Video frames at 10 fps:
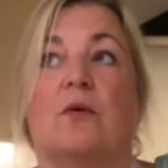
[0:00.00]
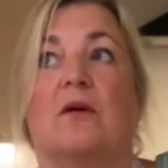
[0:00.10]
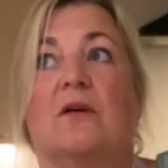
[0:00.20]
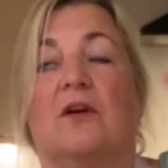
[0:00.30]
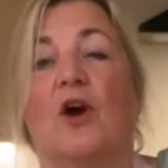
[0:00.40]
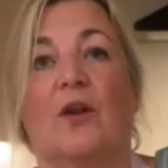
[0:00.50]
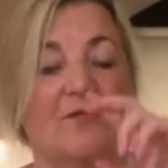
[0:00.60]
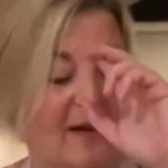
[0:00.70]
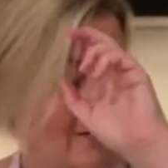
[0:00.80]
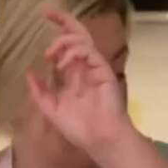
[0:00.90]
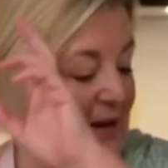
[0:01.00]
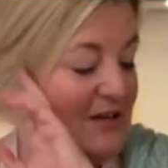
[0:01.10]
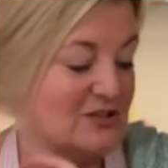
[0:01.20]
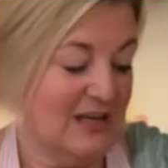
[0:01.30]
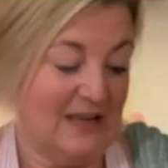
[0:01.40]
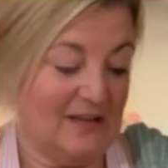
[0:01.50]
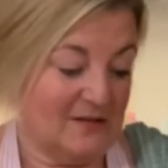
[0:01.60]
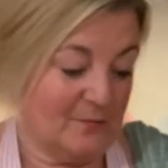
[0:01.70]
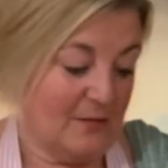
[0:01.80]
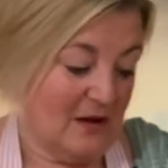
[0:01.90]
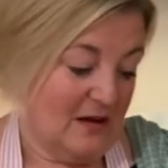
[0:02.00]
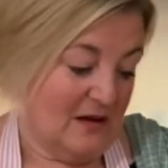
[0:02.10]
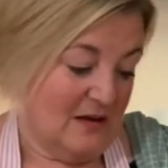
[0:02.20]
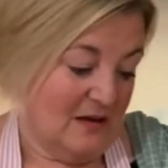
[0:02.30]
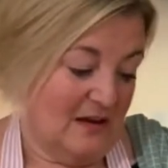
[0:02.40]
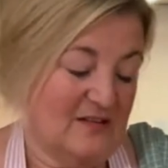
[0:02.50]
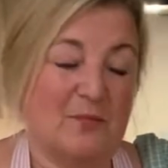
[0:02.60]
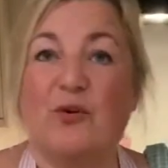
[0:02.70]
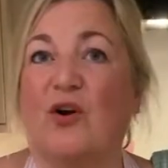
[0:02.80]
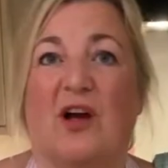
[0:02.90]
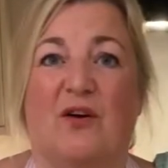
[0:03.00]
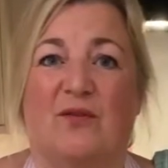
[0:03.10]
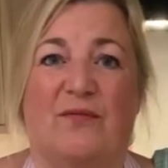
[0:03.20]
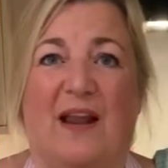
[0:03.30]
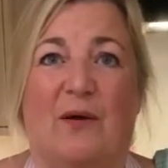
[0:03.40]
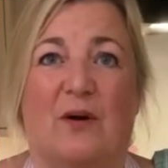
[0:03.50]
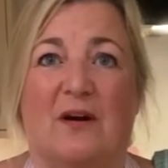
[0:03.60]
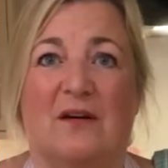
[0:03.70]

cauliflower, but actually it's a Brocco flower